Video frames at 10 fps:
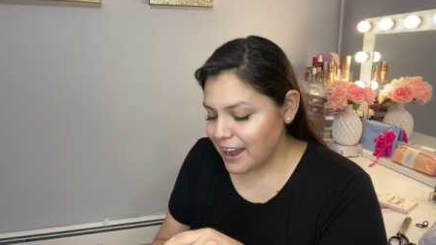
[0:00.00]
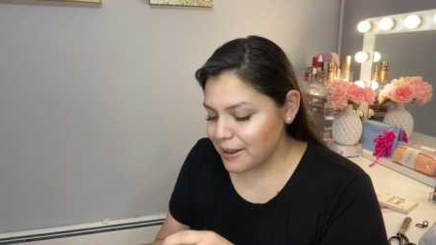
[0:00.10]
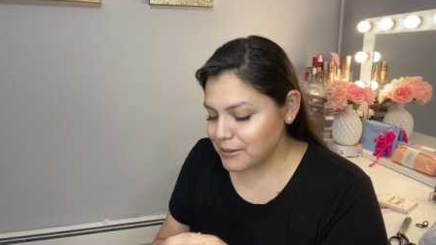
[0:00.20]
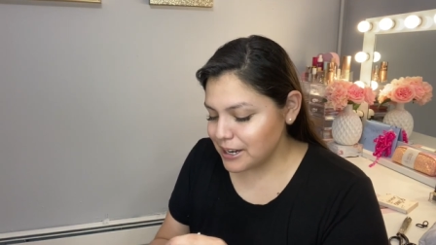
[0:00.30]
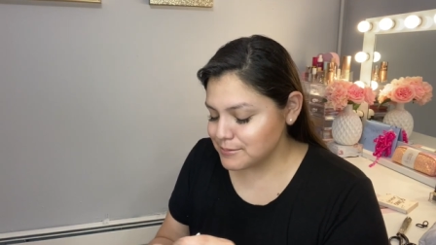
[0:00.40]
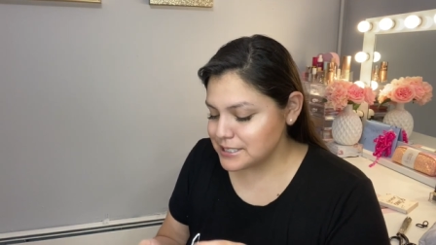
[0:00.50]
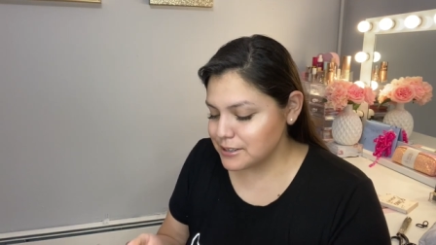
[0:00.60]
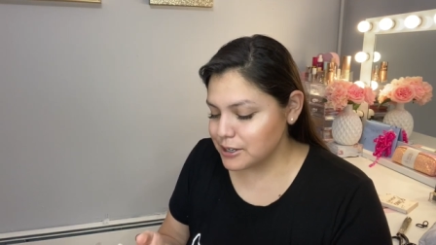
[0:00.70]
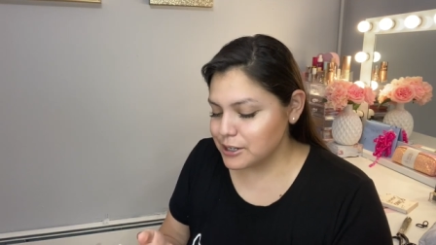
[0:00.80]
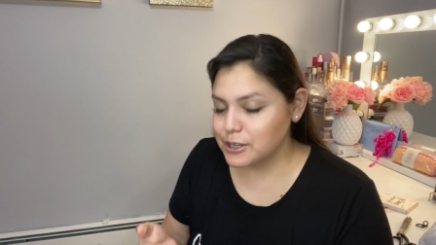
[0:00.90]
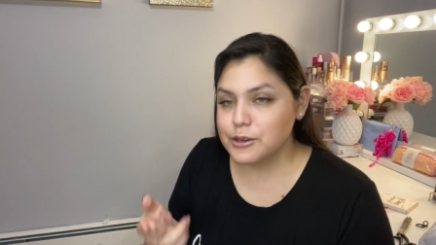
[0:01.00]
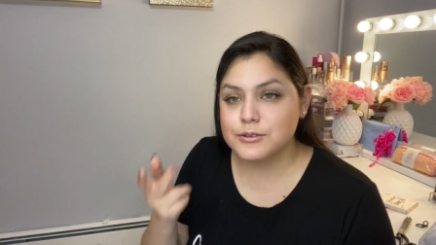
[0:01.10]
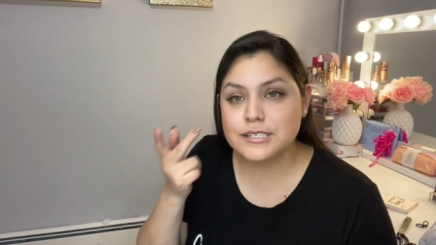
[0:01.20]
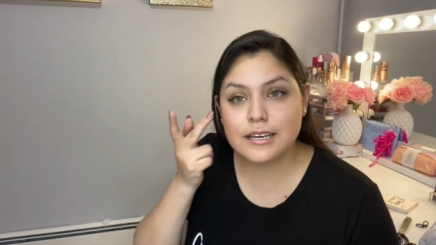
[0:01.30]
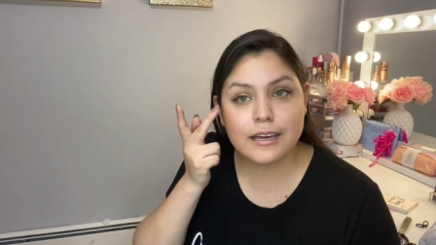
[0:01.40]
I mean, I'm still going to
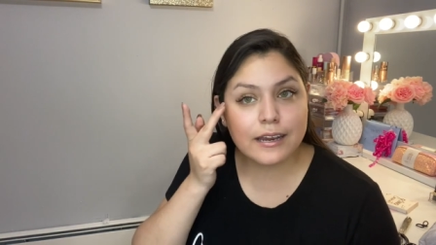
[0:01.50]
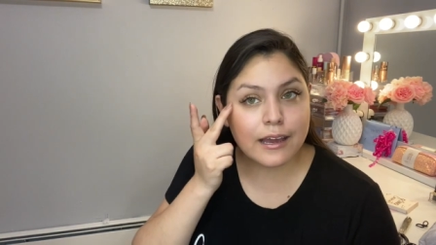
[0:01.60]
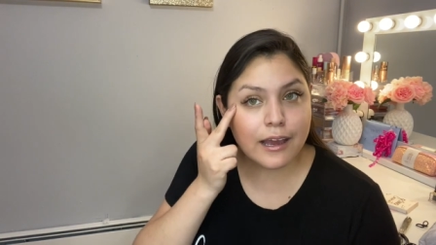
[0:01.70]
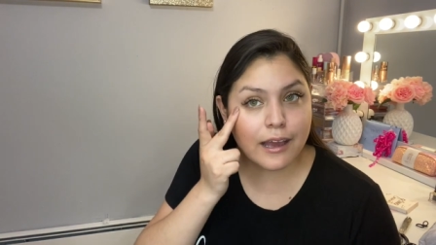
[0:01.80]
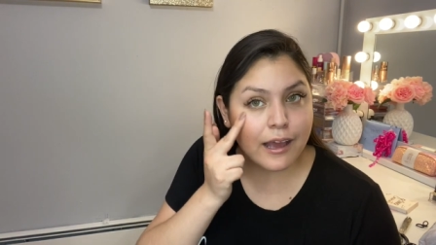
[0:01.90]
use it,